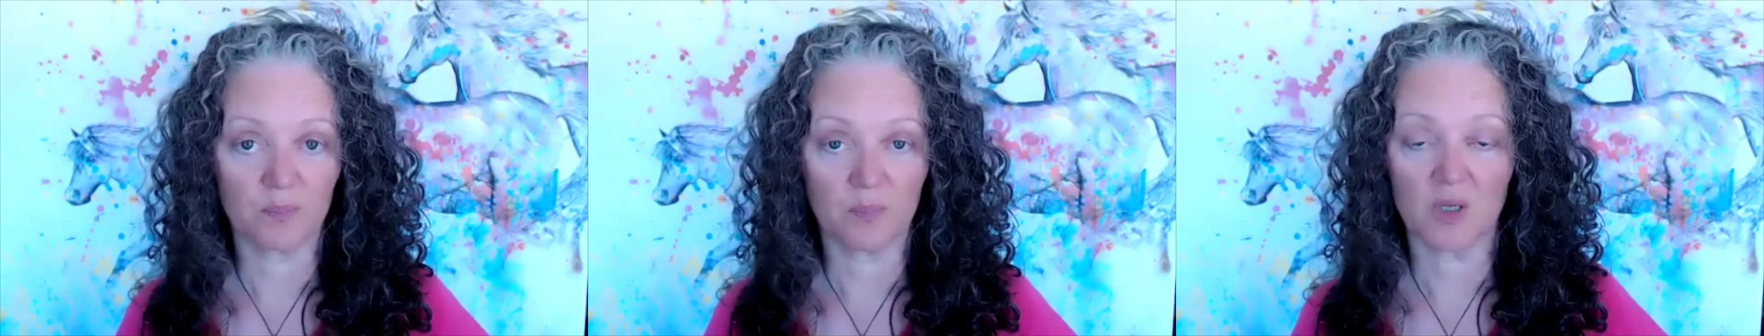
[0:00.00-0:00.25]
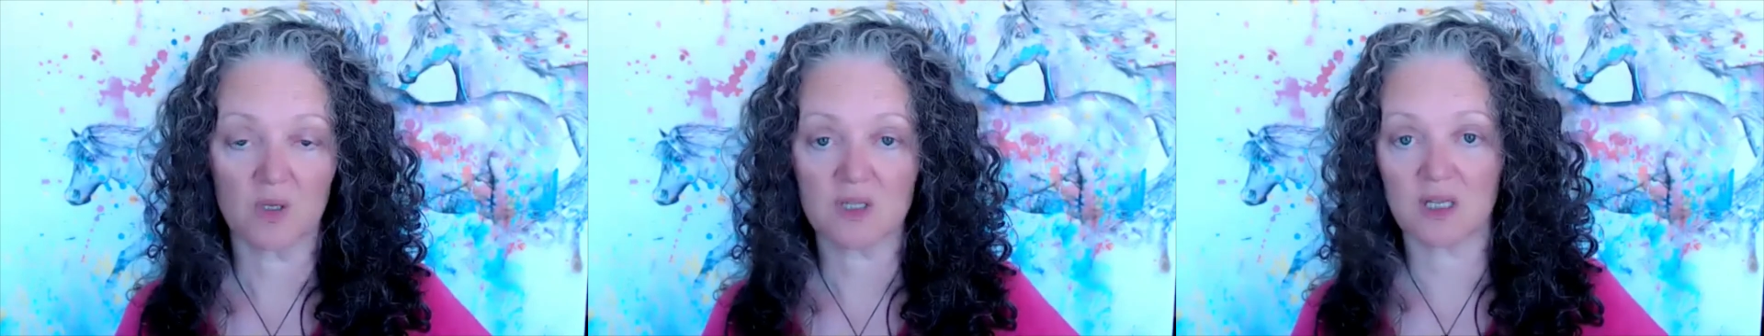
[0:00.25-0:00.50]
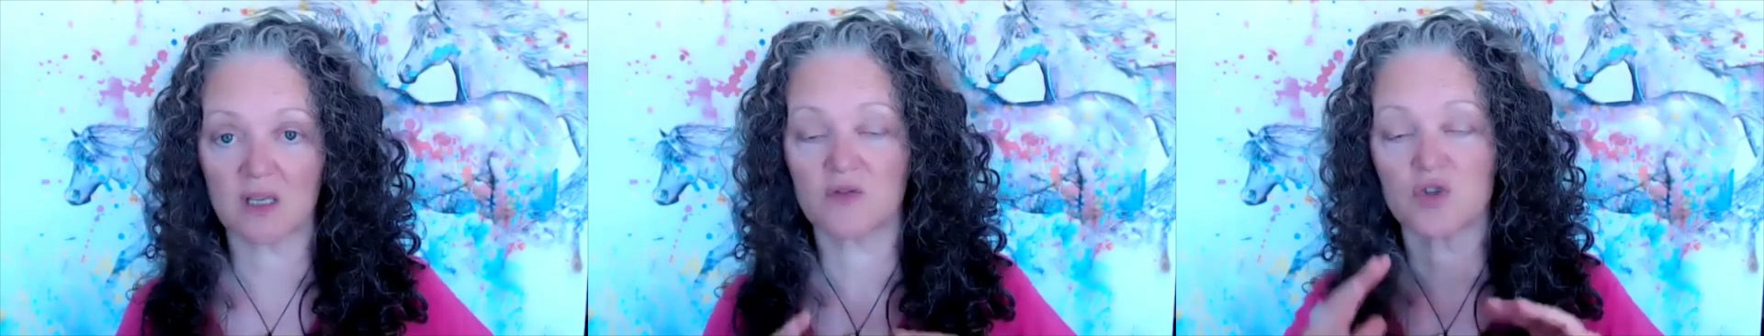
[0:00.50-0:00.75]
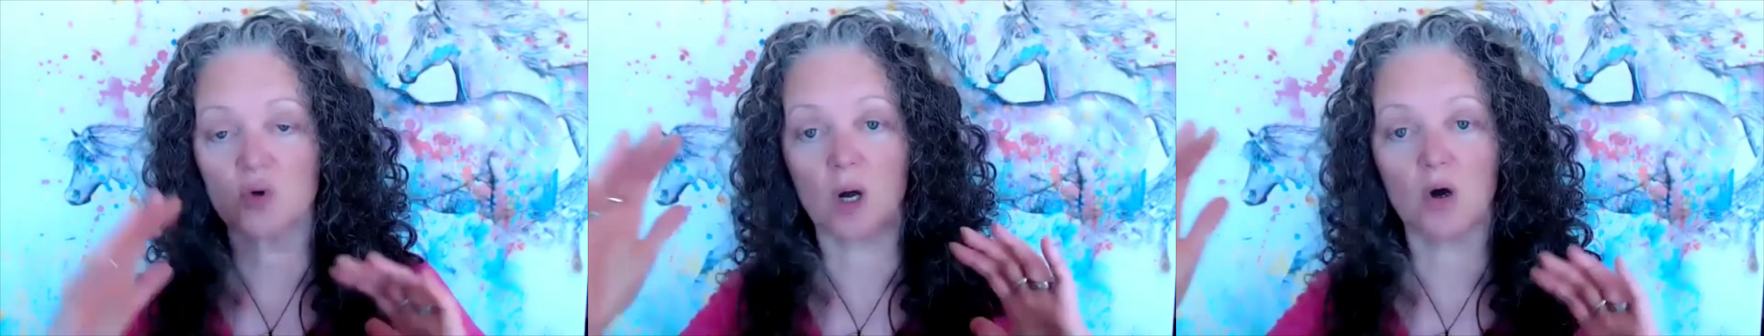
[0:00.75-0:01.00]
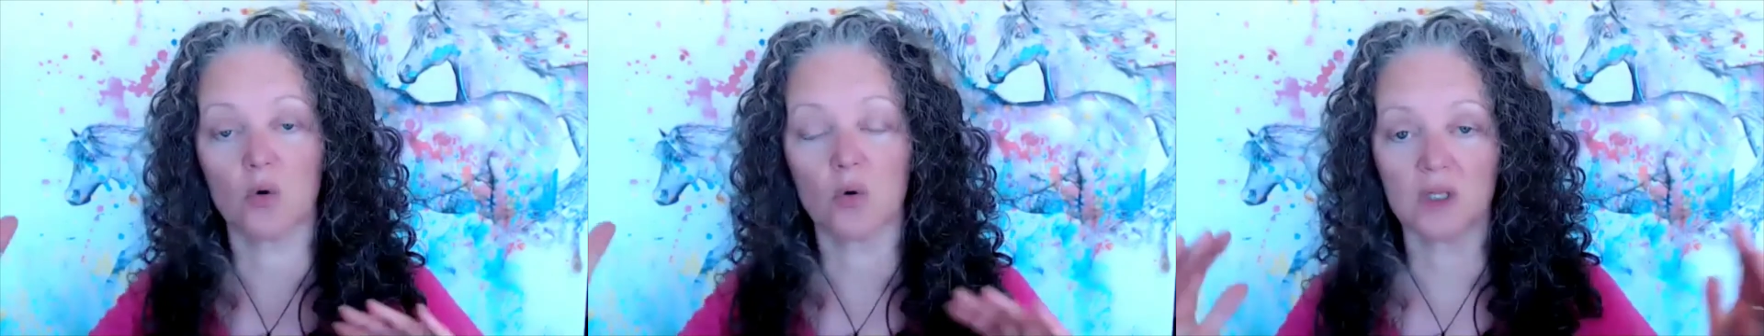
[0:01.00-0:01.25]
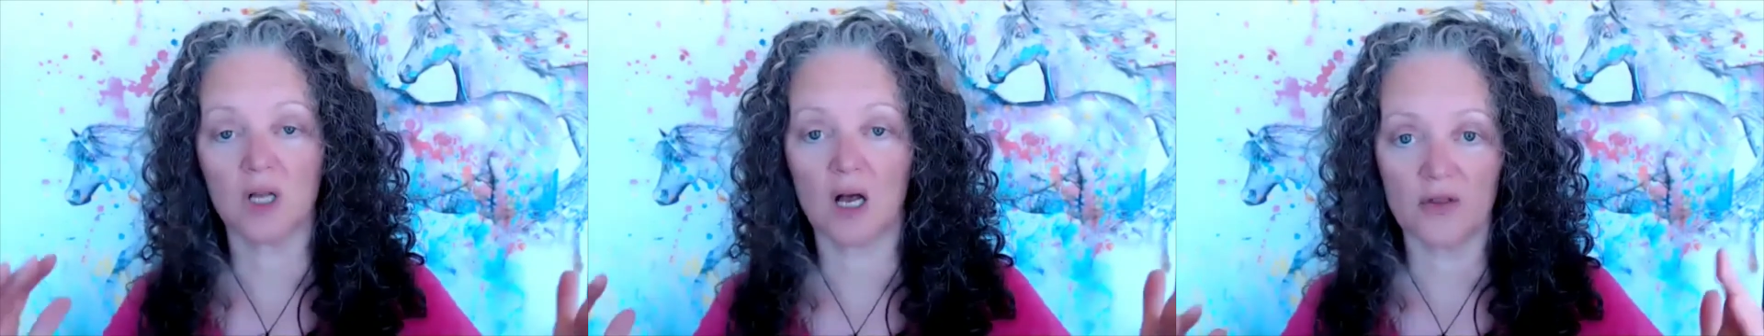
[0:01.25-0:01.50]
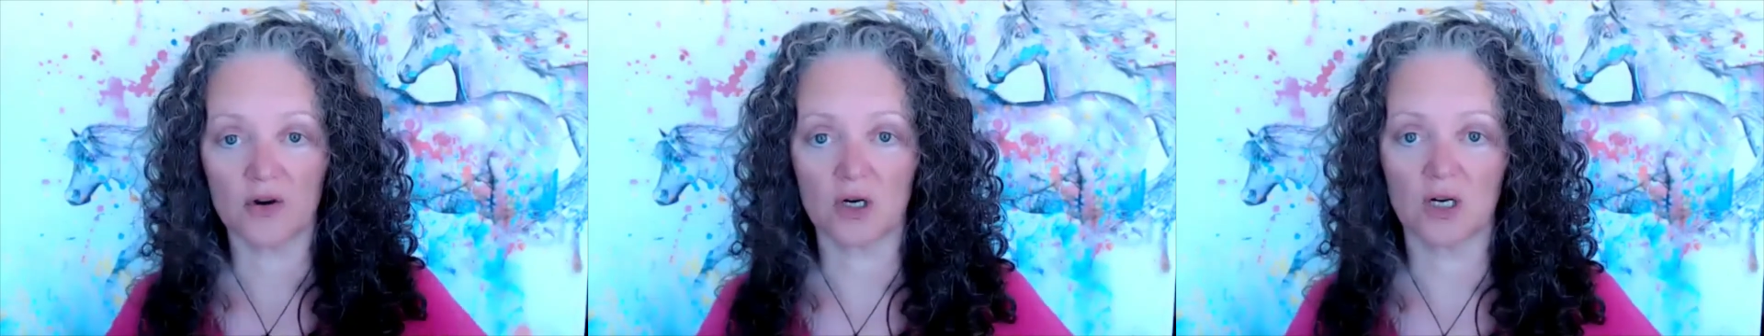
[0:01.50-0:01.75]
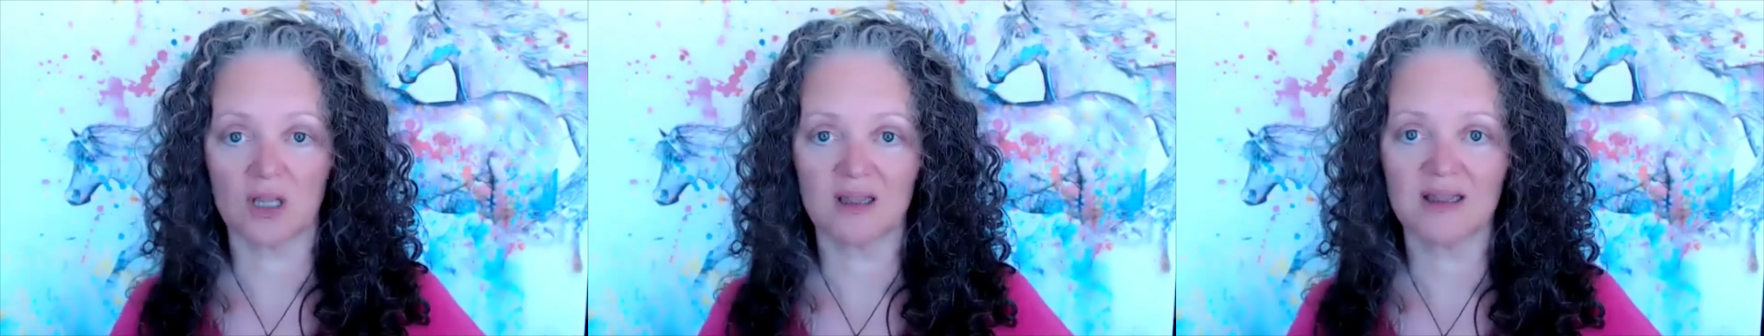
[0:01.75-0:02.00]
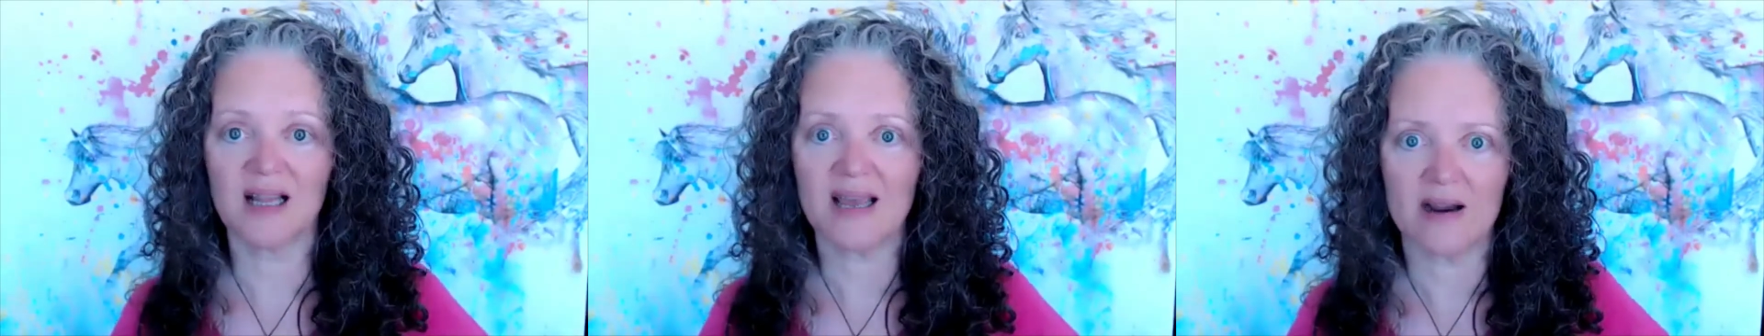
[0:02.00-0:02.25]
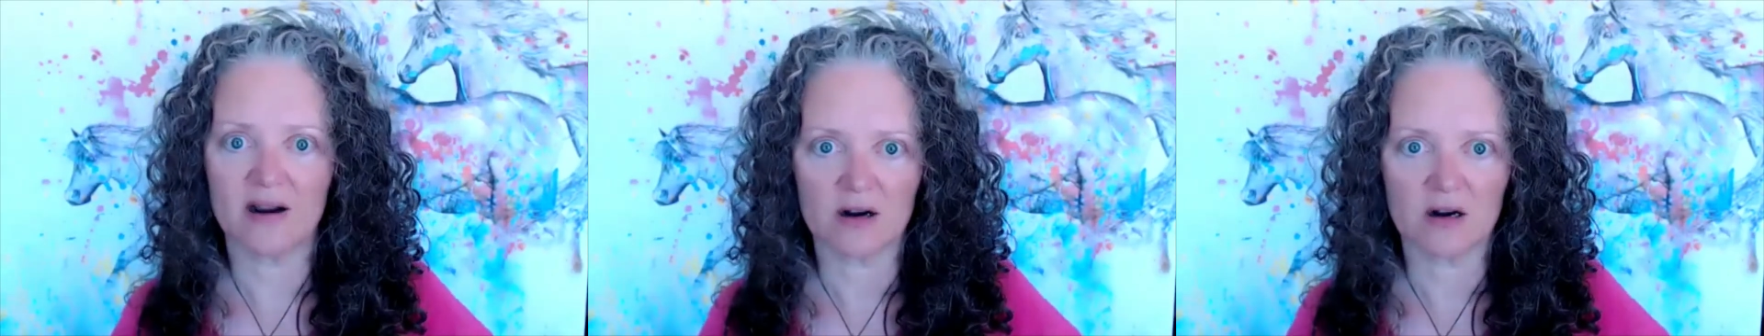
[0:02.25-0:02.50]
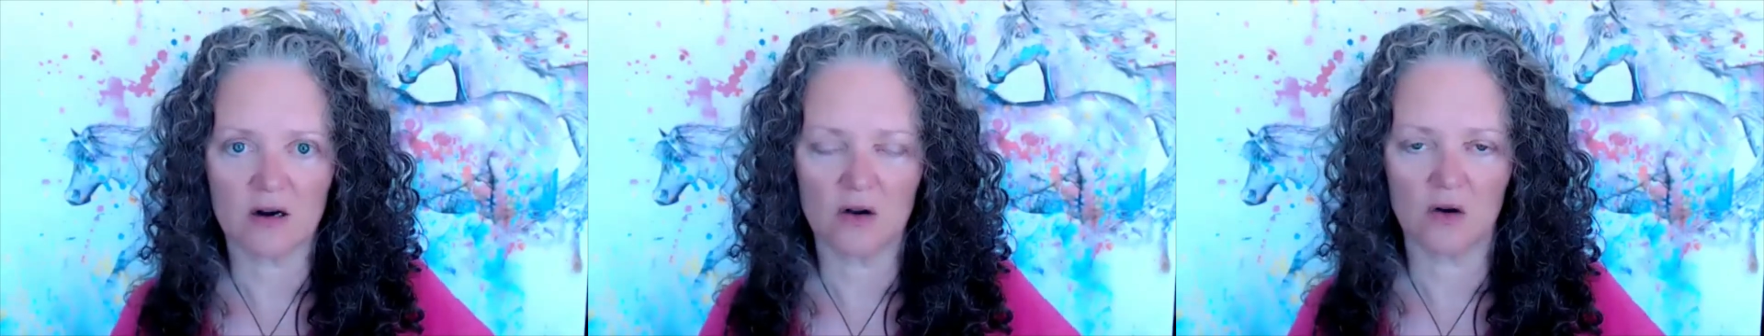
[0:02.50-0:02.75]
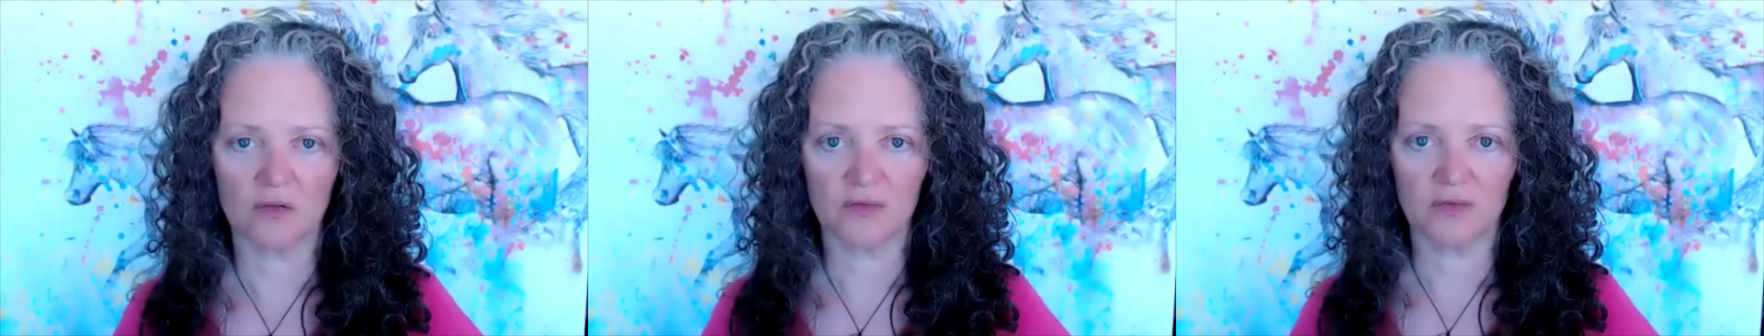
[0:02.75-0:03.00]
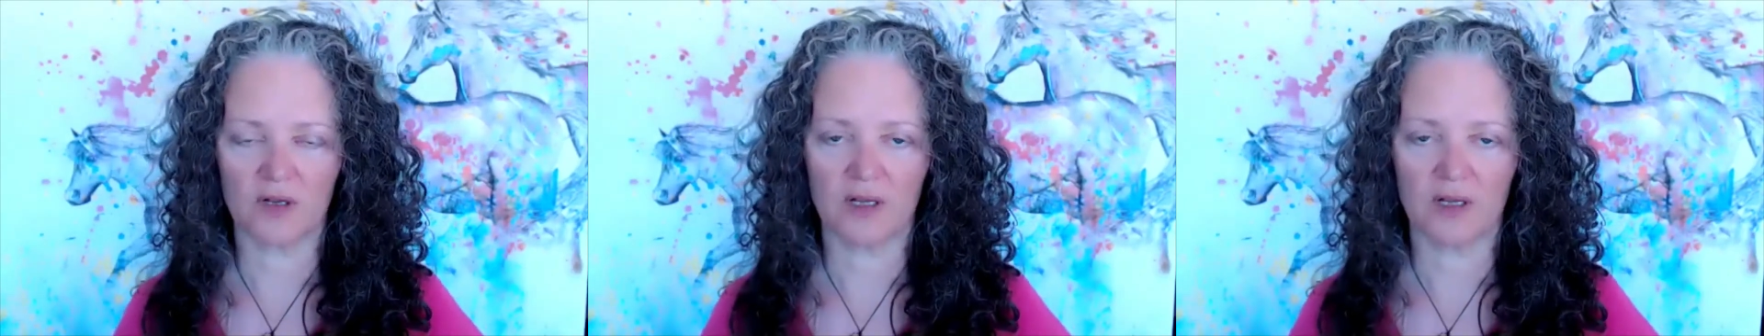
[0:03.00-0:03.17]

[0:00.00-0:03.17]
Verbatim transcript: because it gives you a whole other layer of